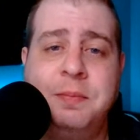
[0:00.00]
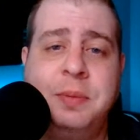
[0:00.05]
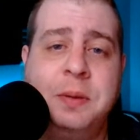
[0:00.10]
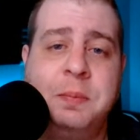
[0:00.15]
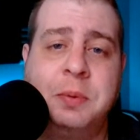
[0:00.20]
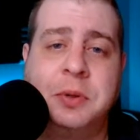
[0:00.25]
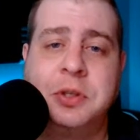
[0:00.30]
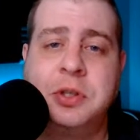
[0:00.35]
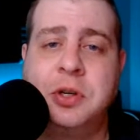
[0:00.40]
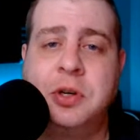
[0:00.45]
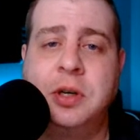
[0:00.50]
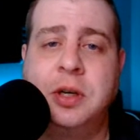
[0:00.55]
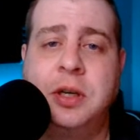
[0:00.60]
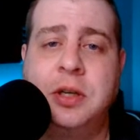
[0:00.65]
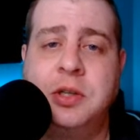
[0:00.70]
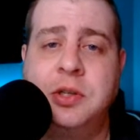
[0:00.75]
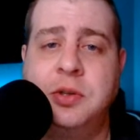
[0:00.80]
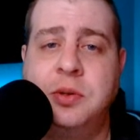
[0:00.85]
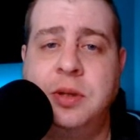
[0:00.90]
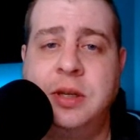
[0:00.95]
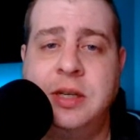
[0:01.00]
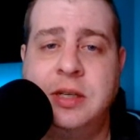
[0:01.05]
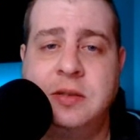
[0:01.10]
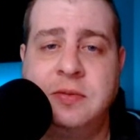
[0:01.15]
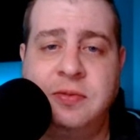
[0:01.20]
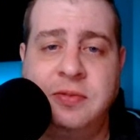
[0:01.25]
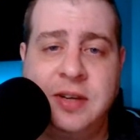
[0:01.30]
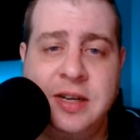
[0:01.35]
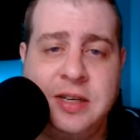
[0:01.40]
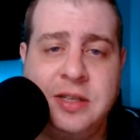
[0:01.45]
People turning to these
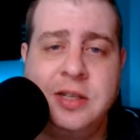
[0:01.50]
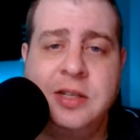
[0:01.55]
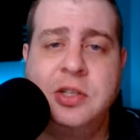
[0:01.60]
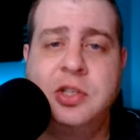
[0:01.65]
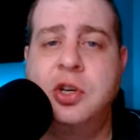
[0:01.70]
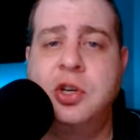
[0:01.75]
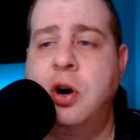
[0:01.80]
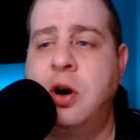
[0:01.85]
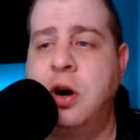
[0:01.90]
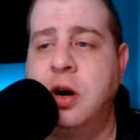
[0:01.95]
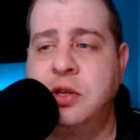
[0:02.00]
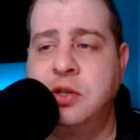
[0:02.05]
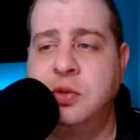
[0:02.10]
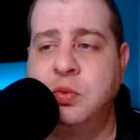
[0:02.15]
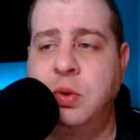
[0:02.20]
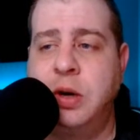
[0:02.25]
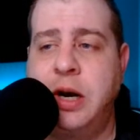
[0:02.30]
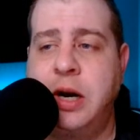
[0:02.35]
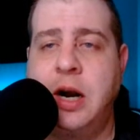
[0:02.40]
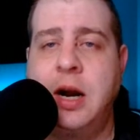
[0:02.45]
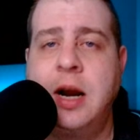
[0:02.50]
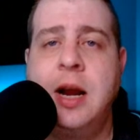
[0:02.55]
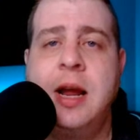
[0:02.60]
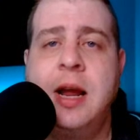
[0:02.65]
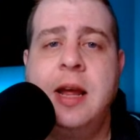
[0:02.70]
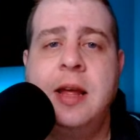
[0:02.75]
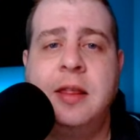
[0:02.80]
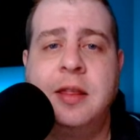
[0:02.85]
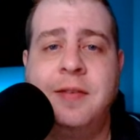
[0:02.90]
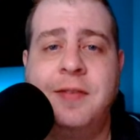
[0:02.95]
vintage cards where
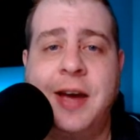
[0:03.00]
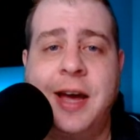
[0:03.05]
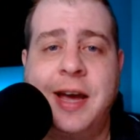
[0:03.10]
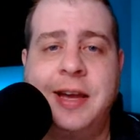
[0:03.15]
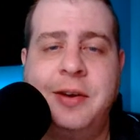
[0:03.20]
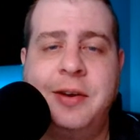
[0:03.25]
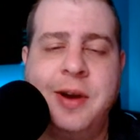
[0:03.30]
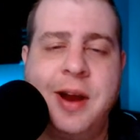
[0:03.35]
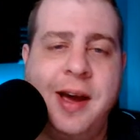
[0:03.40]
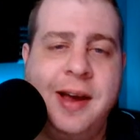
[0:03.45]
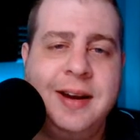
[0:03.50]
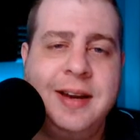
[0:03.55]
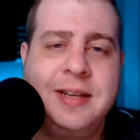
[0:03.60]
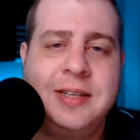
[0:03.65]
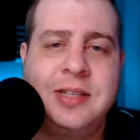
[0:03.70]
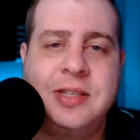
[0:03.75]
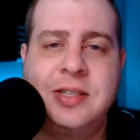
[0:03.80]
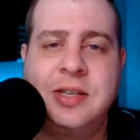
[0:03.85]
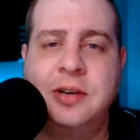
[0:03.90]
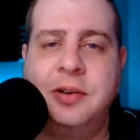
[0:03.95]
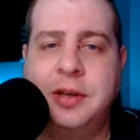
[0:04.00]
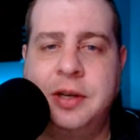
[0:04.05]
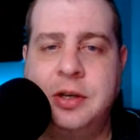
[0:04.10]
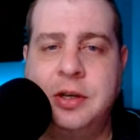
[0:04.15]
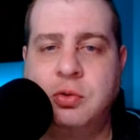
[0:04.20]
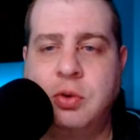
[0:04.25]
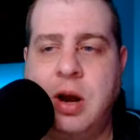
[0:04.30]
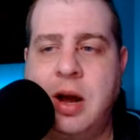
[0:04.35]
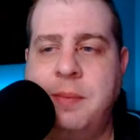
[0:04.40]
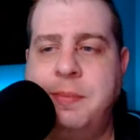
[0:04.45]
the value not necessarily
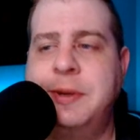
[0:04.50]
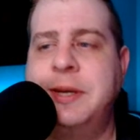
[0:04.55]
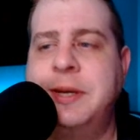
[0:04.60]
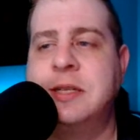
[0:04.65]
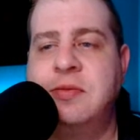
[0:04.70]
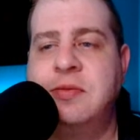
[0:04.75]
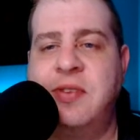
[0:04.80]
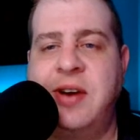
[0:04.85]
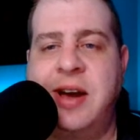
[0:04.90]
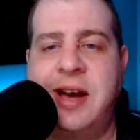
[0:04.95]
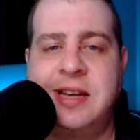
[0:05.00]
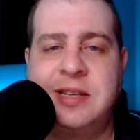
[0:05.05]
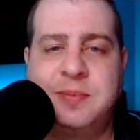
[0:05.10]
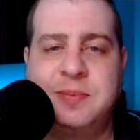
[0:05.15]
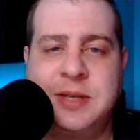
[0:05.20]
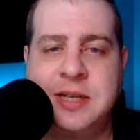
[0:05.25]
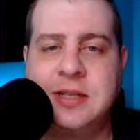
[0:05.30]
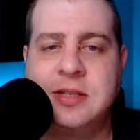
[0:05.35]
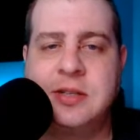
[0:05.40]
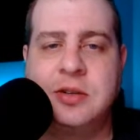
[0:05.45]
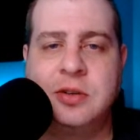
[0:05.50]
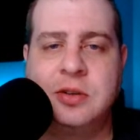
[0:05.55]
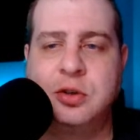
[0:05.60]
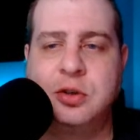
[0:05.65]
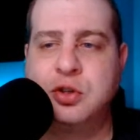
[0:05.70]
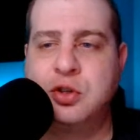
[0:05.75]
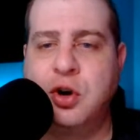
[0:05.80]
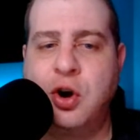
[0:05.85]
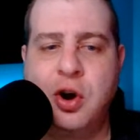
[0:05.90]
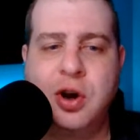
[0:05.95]
dropping as fast because there
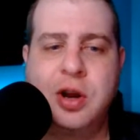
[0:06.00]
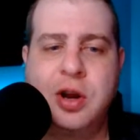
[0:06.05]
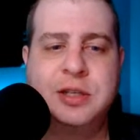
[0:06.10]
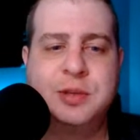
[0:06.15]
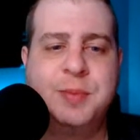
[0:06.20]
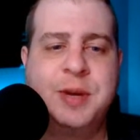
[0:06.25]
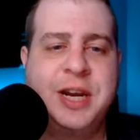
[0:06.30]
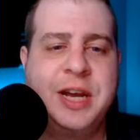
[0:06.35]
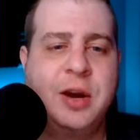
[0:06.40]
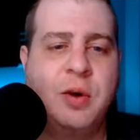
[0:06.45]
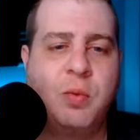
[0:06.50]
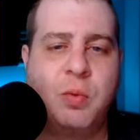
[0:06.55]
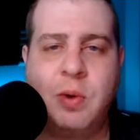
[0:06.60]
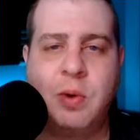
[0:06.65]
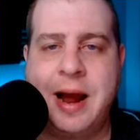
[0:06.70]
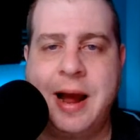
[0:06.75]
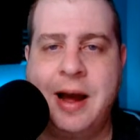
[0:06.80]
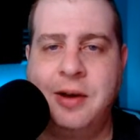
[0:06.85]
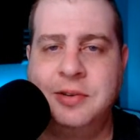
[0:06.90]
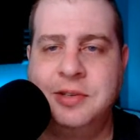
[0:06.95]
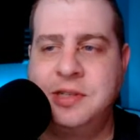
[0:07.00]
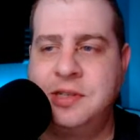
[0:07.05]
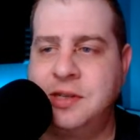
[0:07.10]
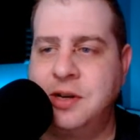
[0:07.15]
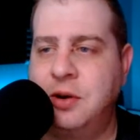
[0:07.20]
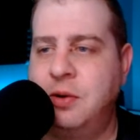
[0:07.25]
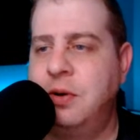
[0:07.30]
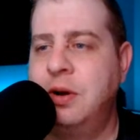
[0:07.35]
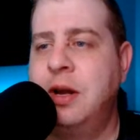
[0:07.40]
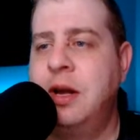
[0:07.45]
just aren't as many around.
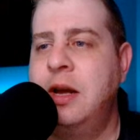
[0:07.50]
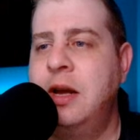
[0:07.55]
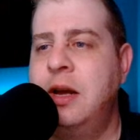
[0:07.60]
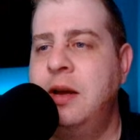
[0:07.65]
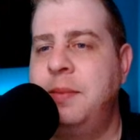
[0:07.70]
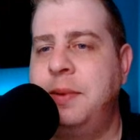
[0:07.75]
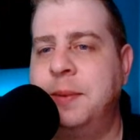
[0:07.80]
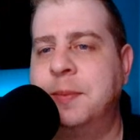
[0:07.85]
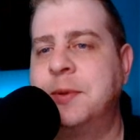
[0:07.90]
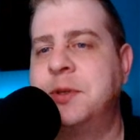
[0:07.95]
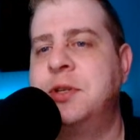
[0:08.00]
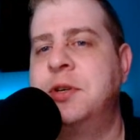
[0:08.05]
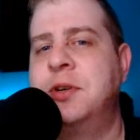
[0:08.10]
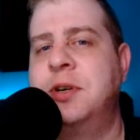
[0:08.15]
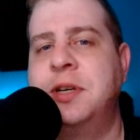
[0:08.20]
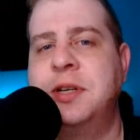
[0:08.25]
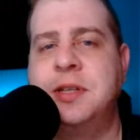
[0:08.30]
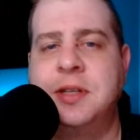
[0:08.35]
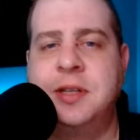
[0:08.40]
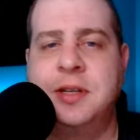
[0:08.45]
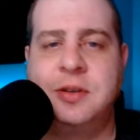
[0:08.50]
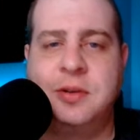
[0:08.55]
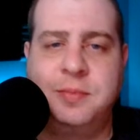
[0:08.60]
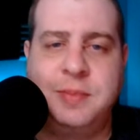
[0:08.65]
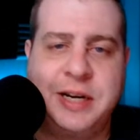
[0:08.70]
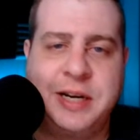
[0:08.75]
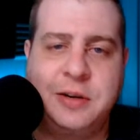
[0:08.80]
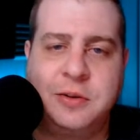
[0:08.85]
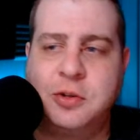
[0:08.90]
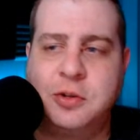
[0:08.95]
So people turning to the old
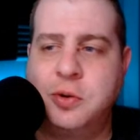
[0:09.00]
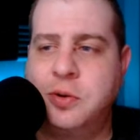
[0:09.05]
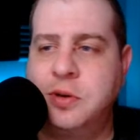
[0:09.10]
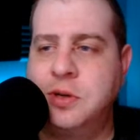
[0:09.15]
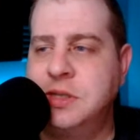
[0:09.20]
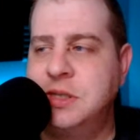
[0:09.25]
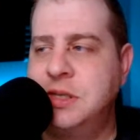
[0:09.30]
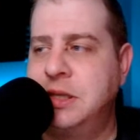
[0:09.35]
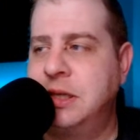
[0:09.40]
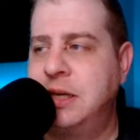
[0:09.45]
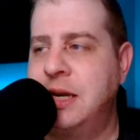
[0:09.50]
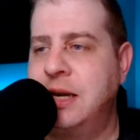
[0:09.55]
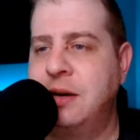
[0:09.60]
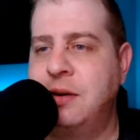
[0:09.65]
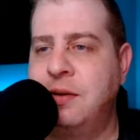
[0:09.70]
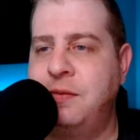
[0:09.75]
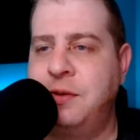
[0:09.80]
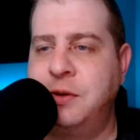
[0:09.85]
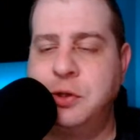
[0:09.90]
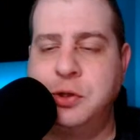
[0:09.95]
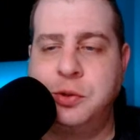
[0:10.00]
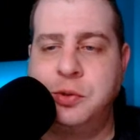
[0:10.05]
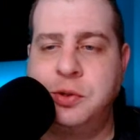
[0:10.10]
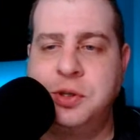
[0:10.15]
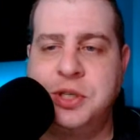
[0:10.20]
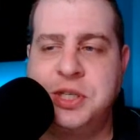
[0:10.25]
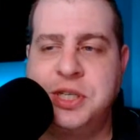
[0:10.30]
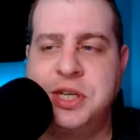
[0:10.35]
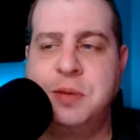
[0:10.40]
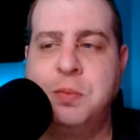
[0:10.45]
Michael Jordans, the Ken Griffey
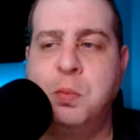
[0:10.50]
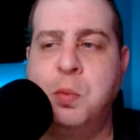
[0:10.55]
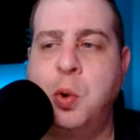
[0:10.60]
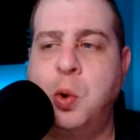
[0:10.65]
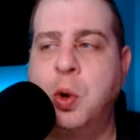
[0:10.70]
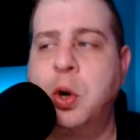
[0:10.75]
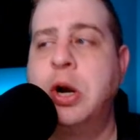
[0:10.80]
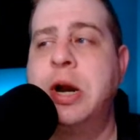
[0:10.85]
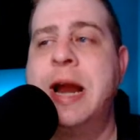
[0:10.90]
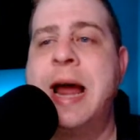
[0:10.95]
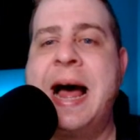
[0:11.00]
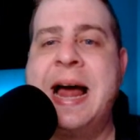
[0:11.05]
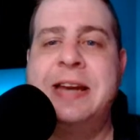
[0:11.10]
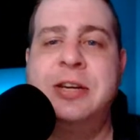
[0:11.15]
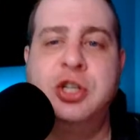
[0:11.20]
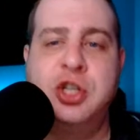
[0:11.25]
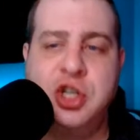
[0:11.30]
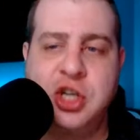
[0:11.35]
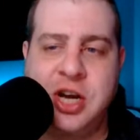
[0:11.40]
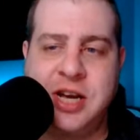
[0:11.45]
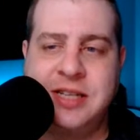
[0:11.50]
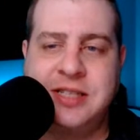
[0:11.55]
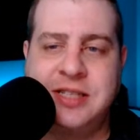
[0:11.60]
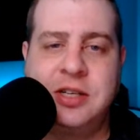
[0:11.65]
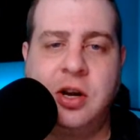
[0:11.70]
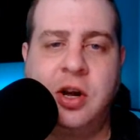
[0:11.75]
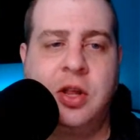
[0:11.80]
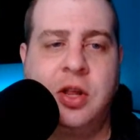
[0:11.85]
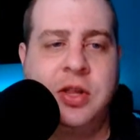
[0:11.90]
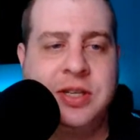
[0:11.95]
Jr.'s, and more, not just
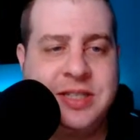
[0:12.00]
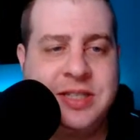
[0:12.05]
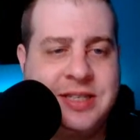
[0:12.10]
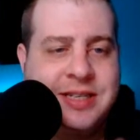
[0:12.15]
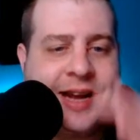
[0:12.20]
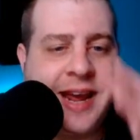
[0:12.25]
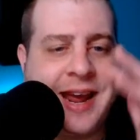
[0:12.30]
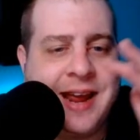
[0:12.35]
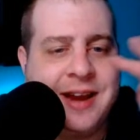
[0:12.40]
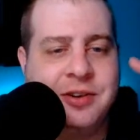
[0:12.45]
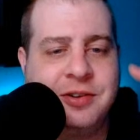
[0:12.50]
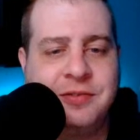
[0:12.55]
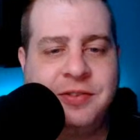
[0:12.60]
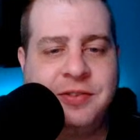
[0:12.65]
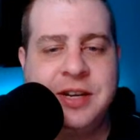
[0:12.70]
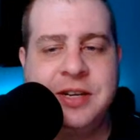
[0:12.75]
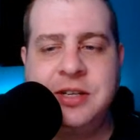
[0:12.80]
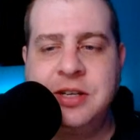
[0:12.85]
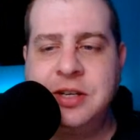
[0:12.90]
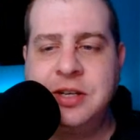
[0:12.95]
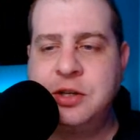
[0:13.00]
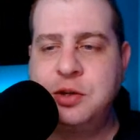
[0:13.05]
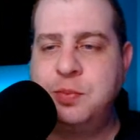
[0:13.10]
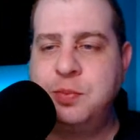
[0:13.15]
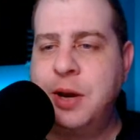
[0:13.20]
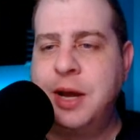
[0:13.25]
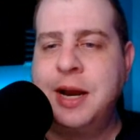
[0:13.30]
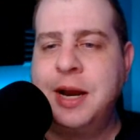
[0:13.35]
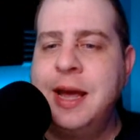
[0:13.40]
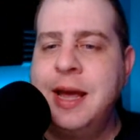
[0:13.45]
all the standard vintage,
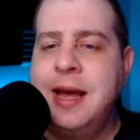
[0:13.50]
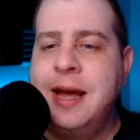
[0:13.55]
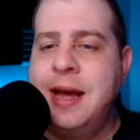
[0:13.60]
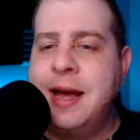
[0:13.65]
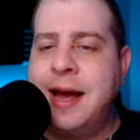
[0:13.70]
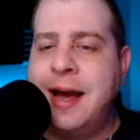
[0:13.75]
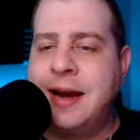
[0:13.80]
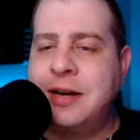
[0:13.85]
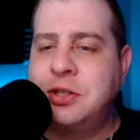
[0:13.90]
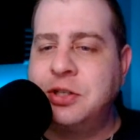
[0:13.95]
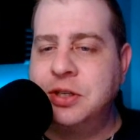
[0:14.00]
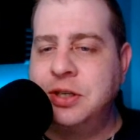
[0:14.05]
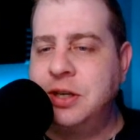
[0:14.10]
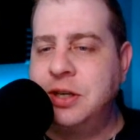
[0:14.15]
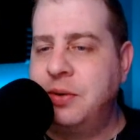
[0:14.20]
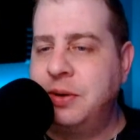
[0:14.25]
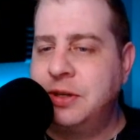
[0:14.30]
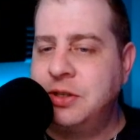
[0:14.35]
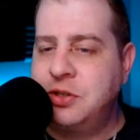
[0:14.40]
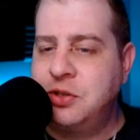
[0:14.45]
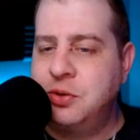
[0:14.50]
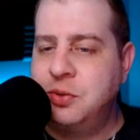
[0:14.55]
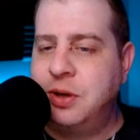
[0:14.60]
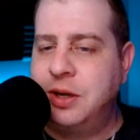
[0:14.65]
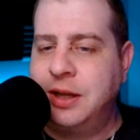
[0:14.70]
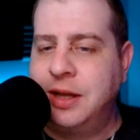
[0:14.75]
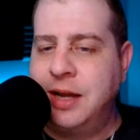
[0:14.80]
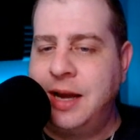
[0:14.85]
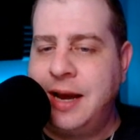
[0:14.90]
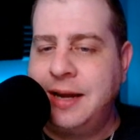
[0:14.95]
but actually going to a
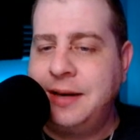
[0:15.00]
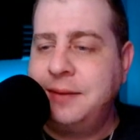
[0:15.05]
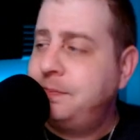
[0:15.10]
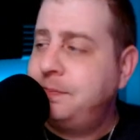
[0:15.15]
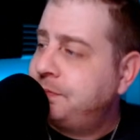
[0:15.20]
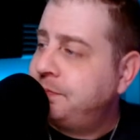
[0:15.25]
lot